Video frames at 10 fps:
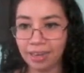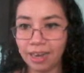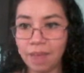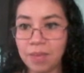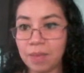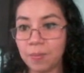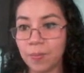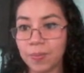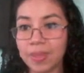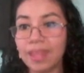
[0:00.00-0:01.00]
I mean,
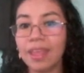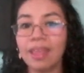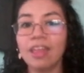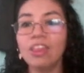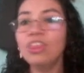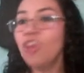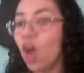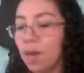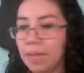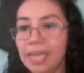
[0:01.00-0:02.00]

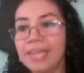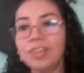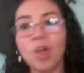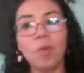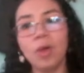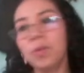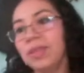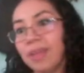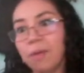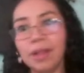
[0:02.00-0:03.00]
normally someone would
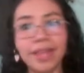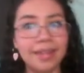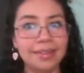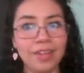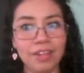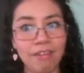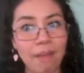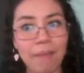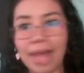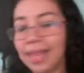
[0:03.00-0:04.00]
say, well, that is not
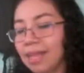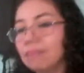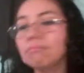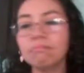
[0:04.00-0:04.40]
grammatical.